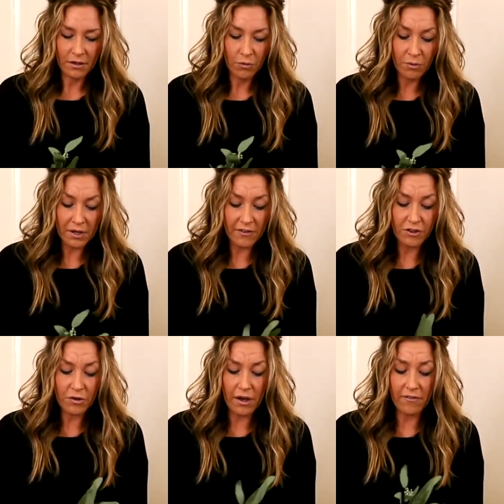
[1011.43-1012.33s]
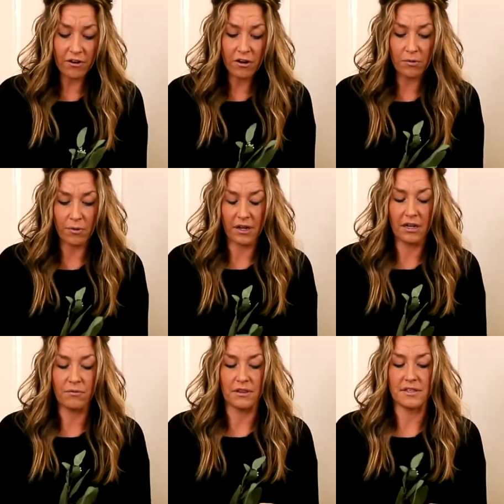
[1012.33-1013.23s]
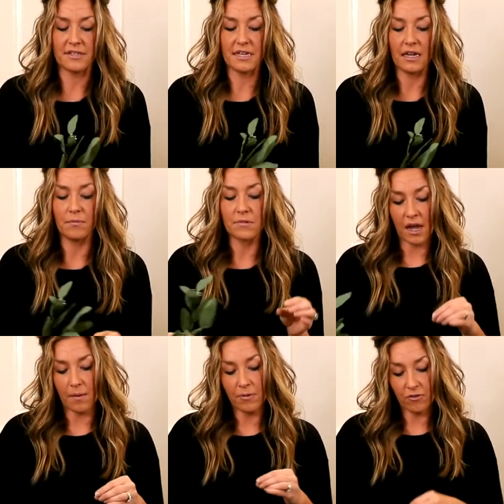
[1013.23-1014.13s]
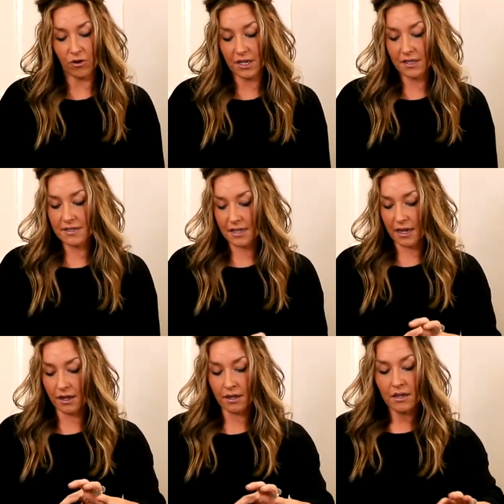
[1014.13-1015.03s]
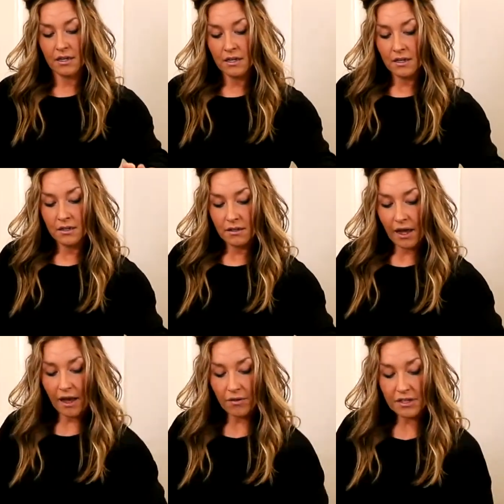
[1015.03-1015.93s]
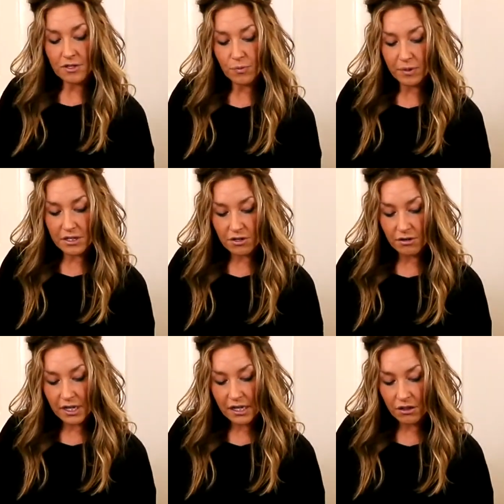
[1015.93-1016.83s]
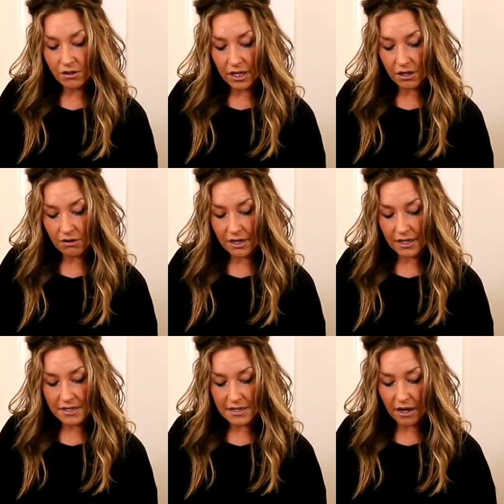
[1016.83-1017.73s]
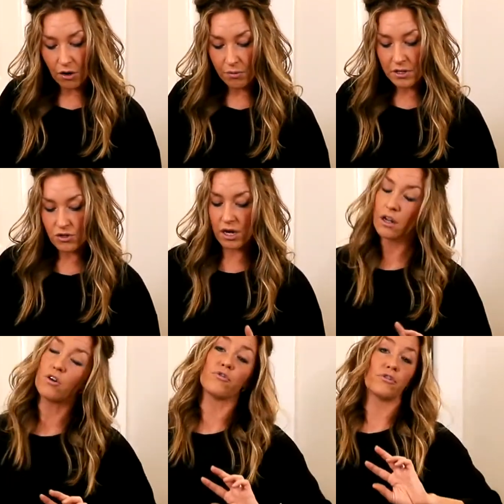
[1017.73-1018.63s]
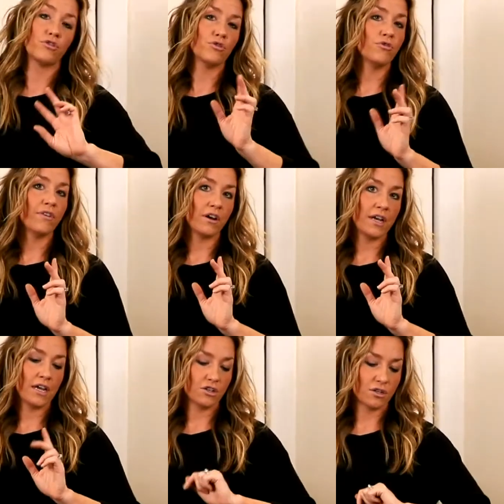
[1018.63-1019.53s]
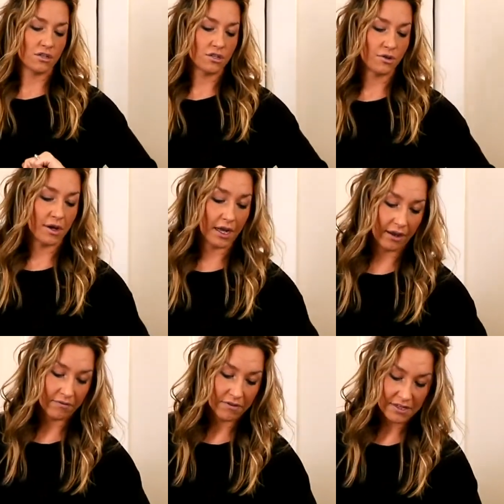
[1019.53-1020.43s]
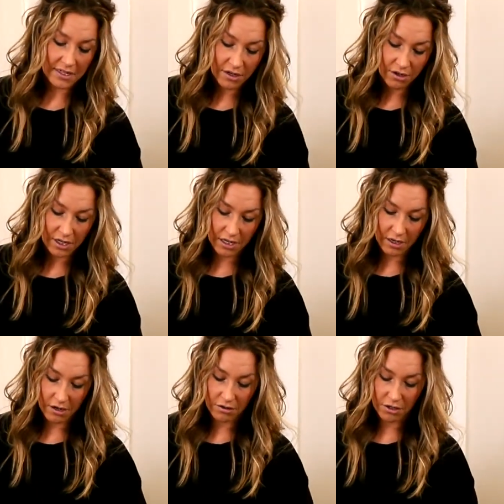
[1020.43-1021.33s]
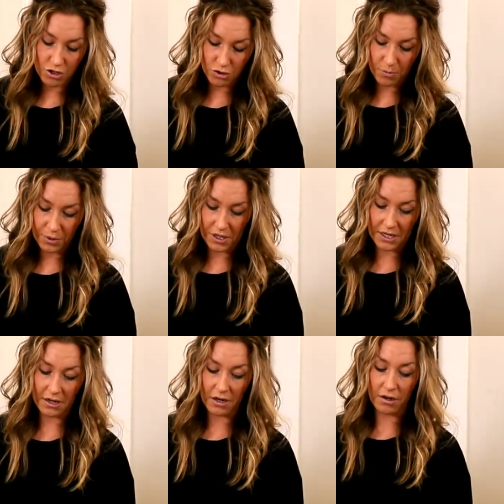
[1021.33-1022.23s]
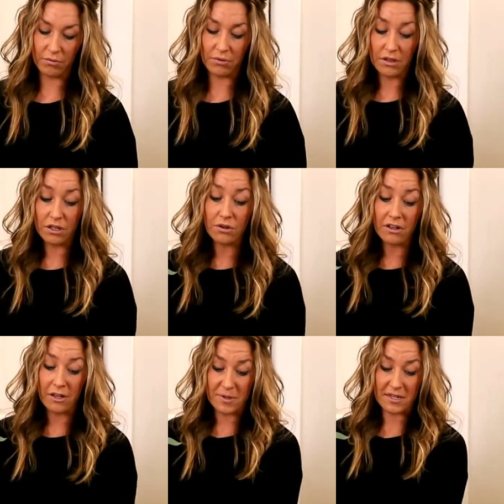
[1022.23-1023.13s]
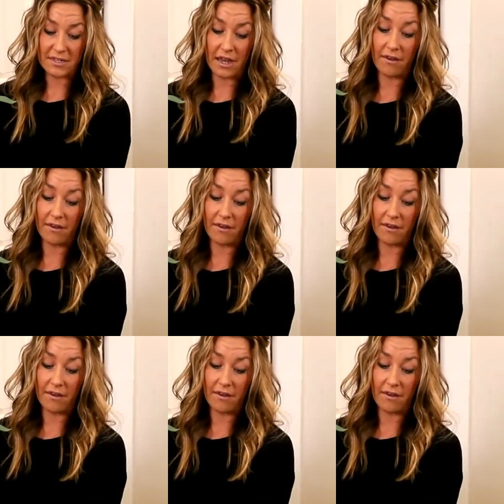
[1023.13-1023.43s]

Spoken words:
What if you ever are working with the same type of greens, like how these wintry looking greens, I always try to go for 2 variations. So I have the cedar here, the juniper here. With the eucalyptus, I